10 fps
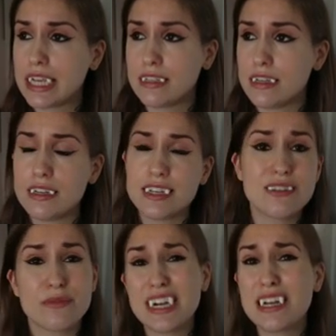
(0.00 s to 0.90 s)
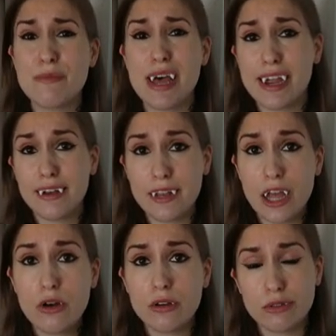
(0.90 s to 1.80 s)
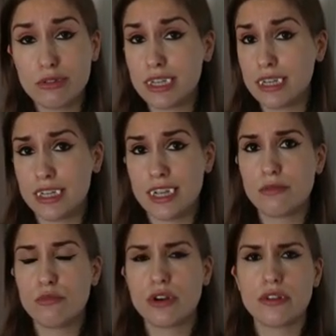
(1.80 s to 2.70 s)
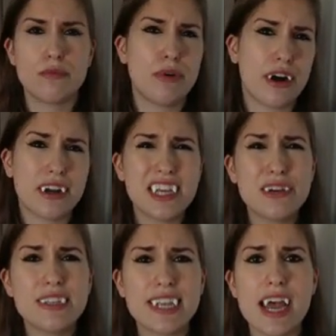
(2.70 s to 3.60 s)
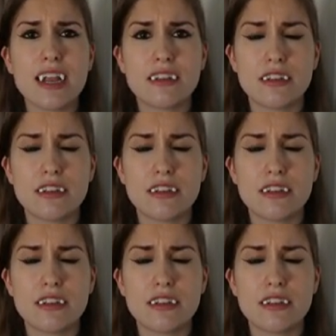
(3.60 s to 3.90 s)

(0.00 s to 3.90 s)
He said he didn't really mind, though. He was kind of getting bored of the party he was at,